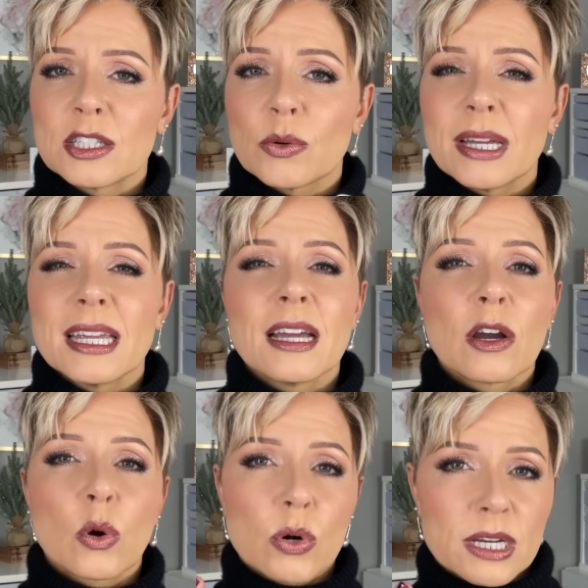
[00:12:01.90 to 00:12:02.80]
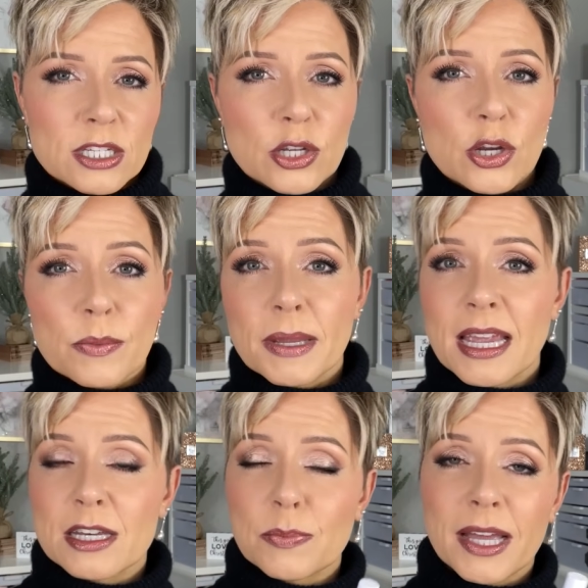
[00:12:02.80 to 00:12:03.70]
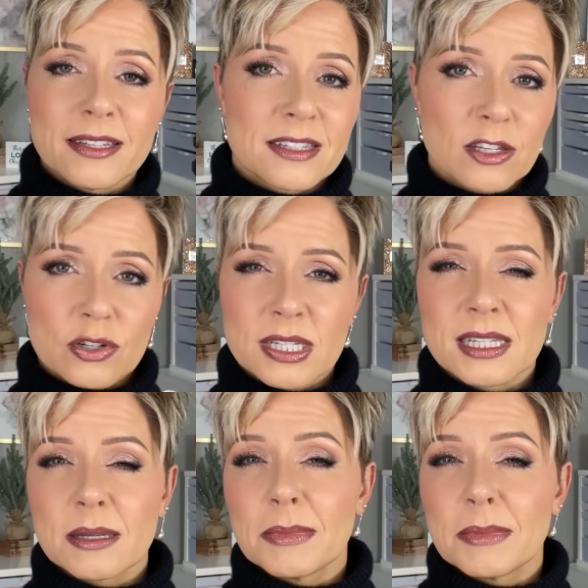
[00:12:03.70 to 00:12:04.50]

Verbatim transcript: So it, according to your pH balance in your system,